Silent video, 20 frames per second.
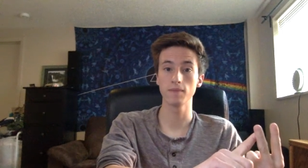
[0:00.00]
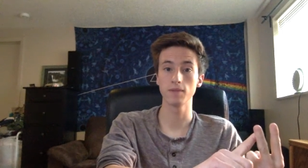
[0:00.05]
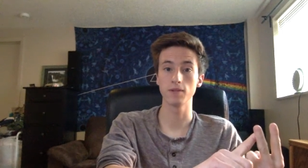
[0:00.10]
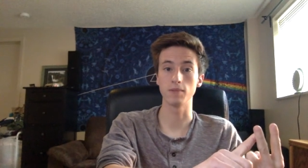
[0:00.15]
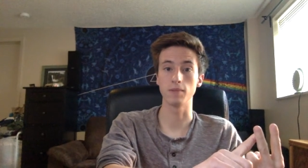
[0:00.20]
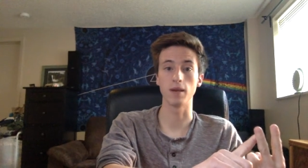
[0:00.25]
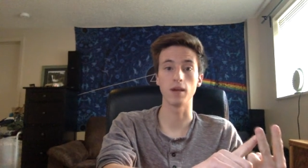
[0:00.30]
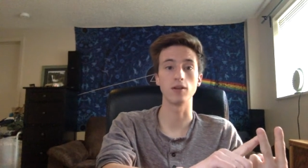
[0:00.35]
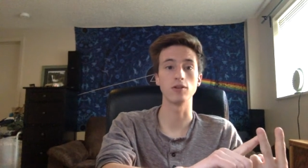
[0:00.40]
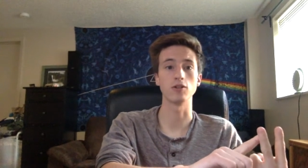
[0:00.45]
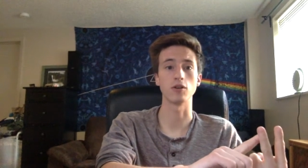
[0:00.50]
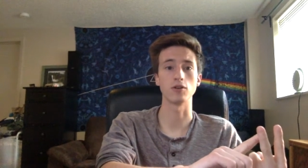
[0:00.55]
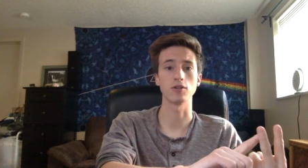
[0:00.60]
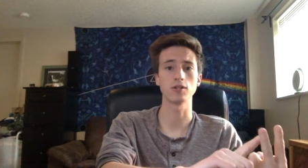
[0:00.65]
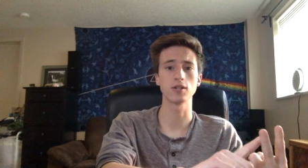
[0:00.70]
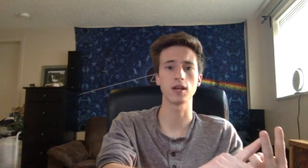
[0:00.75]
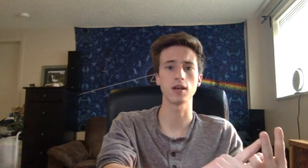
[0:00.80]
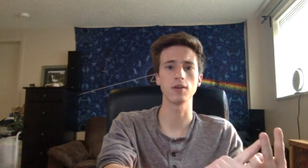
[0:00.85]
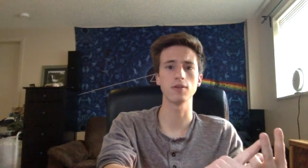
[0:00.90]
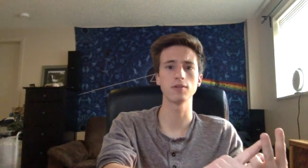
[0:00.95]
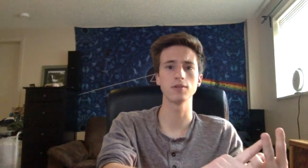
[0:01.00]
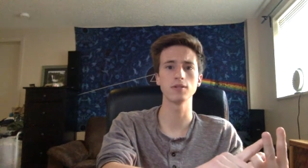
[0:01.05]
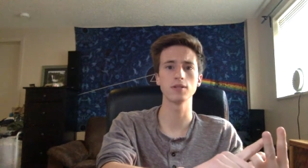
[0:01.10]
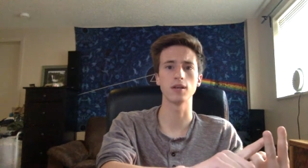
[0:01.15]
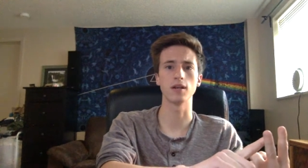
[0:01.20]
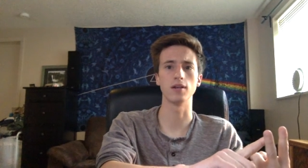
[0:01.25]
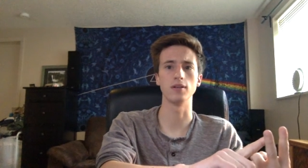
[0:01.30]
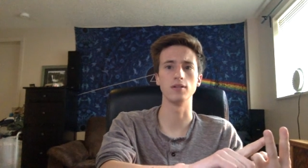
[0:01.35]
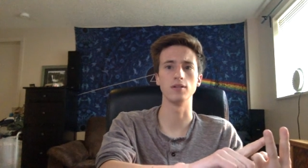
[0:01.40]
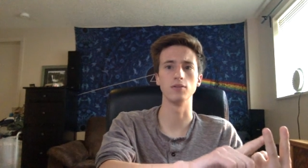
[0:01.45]
to manage our sales
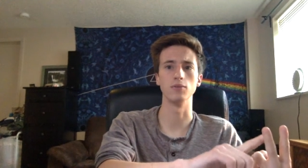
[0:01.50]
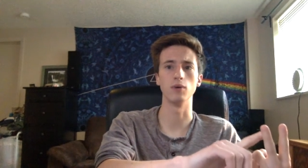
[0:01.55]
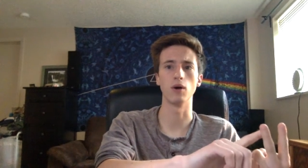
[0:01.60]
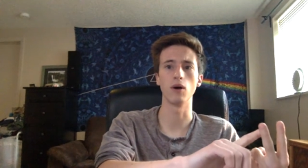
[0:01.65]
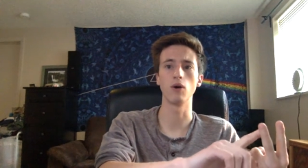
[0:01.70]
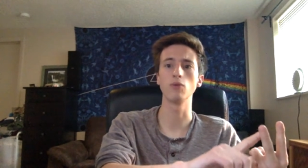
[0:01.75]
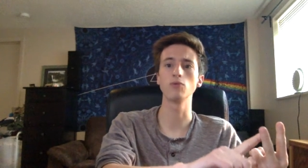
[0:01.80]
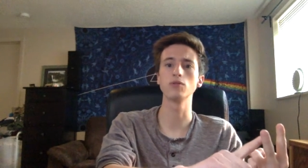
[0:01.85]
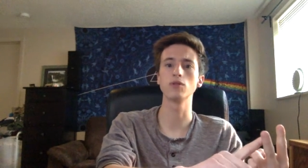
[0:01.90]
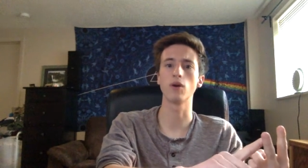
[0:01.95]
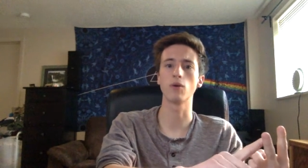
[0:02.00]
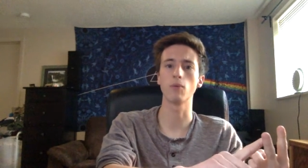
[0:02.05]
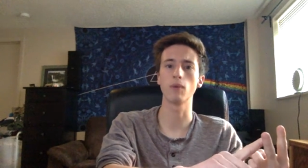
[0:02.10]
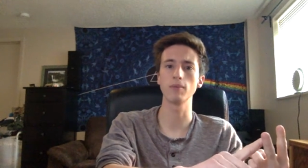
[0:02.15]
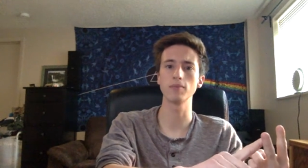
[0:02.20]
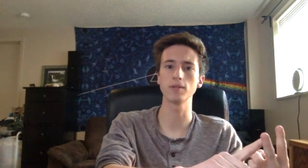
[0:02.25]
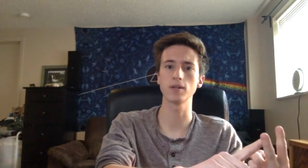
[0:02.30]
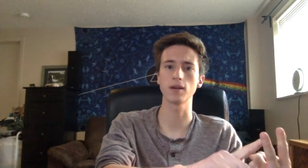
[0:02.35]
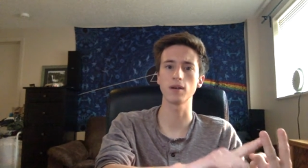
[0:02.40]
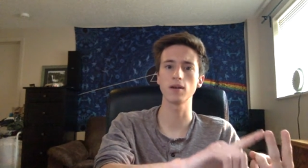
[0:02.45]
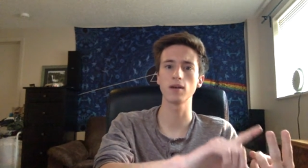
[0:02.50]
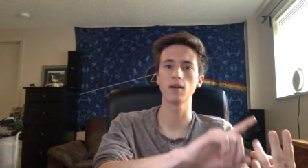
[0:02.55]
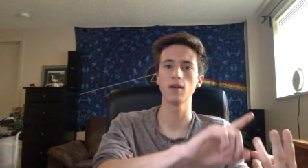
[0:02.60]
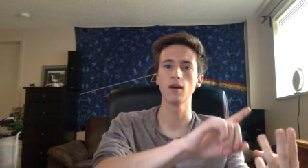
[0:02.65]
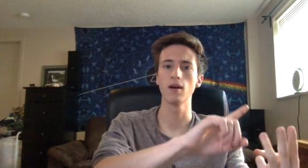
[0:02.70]
and to host our website,